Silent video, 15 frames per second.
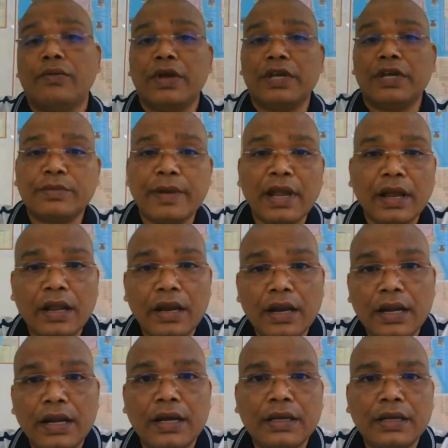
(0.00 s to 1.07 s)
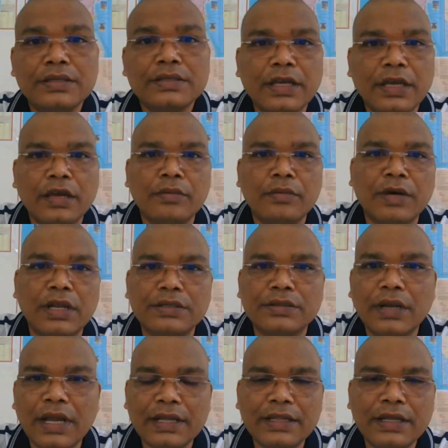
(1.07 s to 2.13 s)
West Bengal and Sikkim
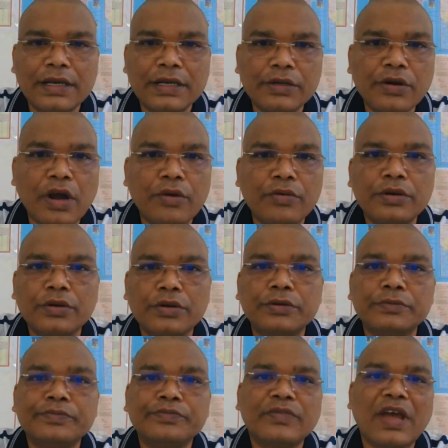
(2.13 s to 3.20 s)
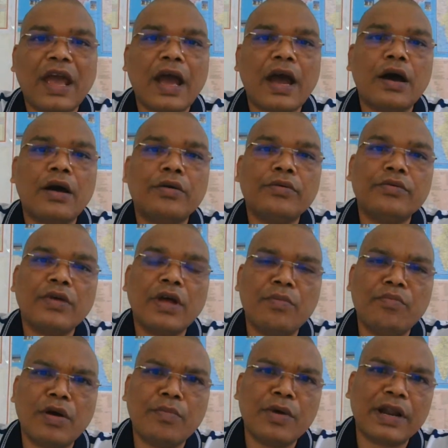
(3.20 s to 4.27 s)
also. Like that, you have to have
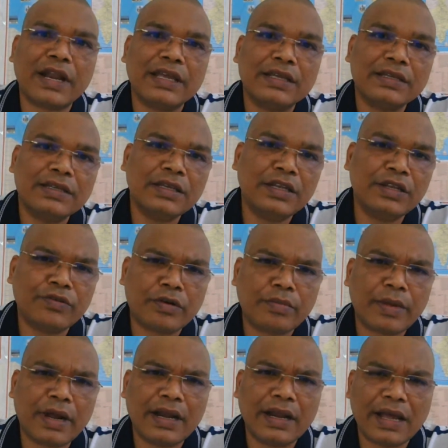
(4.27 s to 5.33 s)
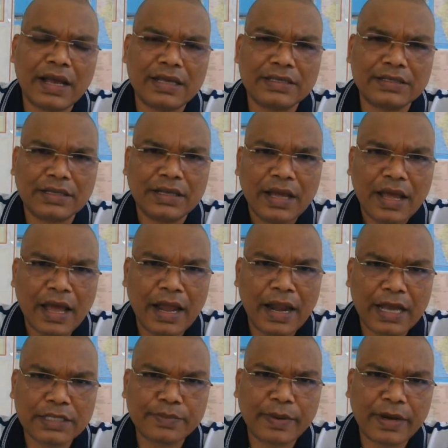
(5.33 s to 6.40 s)
a memory in your mind as
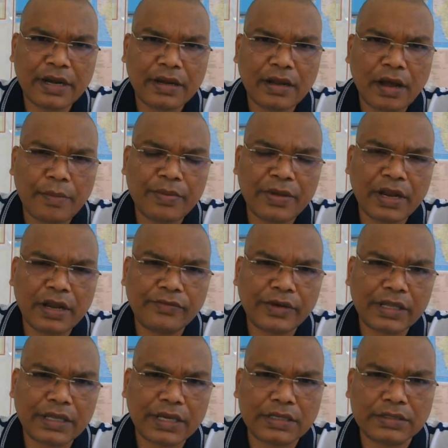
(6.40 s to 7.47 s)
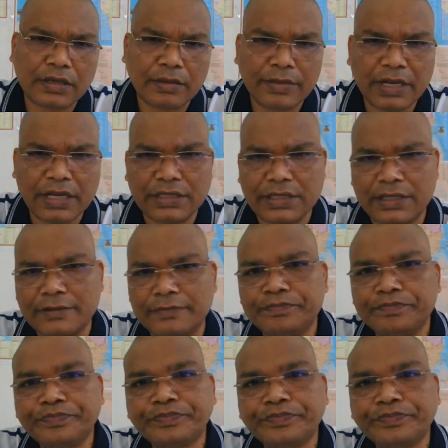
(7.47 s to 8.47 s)
an aspirant appearing for the examination.